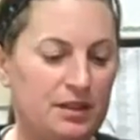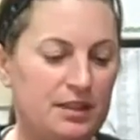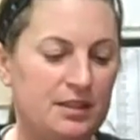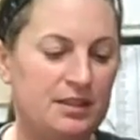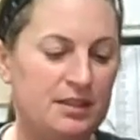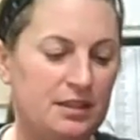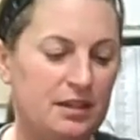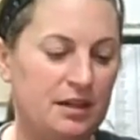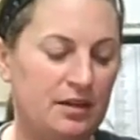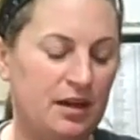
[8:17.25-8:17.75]

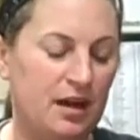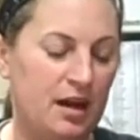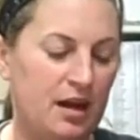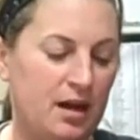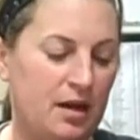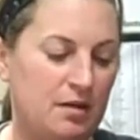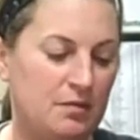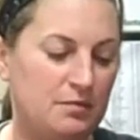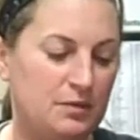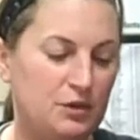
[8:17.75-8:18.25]
need
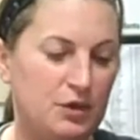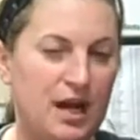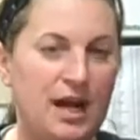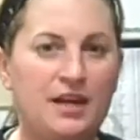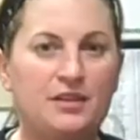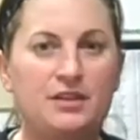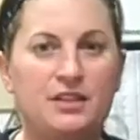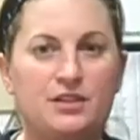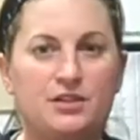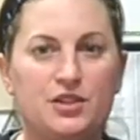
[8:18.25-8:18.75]
to
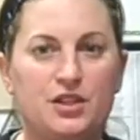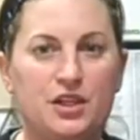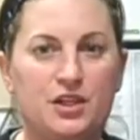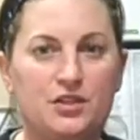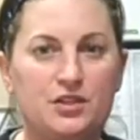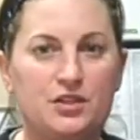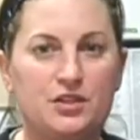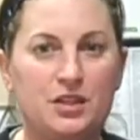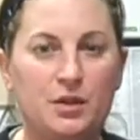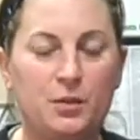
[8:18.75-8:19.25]
track these
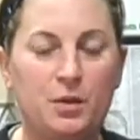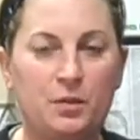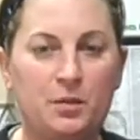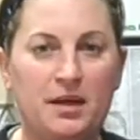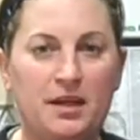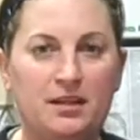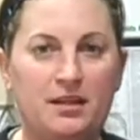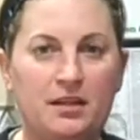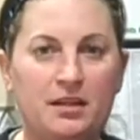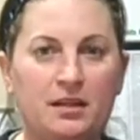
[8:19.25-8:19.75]
changes that we're
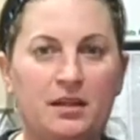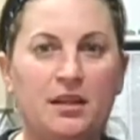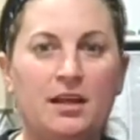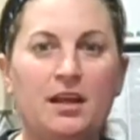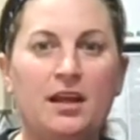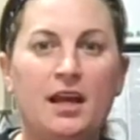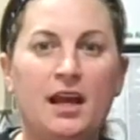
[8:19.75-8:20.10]
making,